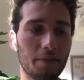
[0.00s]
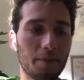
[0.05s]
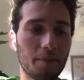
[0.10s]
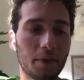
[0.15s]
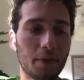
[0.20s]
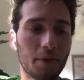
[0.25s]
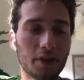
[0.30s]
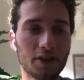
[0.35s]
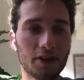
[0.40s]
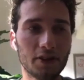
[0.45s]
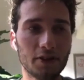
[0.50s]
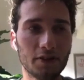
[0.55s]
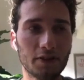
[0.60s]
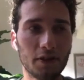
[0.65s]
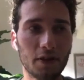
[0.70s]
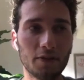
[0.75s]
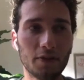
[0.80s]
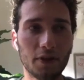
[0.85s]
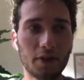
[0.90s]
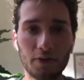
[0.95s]
much
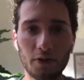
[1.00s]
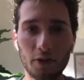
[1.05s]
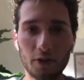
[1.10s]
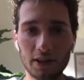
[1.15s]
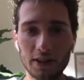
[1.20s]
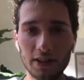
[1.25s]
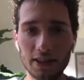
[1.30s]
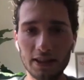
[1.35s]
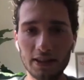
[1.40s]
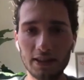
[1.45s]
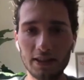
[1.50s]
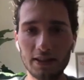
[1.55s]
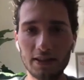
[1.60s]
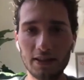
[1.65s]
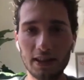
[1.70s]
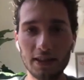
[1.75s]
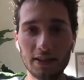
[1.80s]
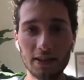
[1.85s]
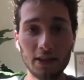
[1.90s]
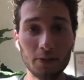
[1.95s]
of an authority as
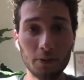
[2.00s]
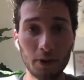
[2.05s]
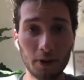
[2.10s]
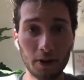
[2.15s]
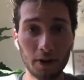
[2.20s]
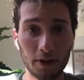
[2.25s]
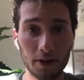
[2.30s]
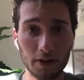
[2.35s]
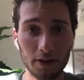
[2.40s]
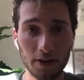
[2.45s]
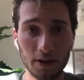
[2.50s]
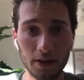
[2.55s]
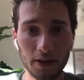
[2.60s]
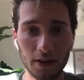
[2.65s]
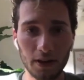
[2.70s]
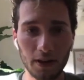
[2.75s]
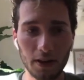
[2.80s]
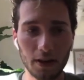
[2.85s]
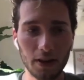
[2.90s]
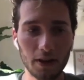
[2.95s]
you are,
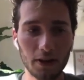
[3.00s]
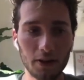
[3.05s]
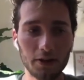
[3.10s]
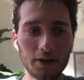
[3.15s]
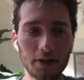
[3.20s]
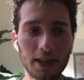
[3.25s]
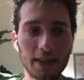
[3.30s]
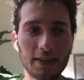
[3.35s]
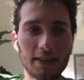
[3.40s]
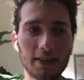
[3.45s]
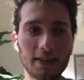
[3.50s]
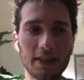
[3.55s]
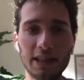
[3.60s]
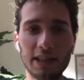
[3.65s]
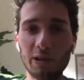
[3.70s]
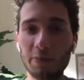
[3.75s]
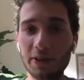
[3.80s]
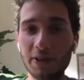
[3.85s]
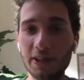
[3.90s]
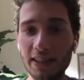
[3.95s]
who says the
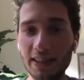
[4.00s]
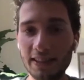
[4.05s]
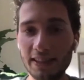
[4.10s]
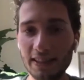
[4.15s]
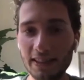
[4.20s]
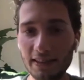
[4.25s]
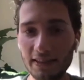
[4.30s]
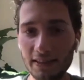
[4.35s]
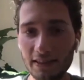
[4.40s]
opposite.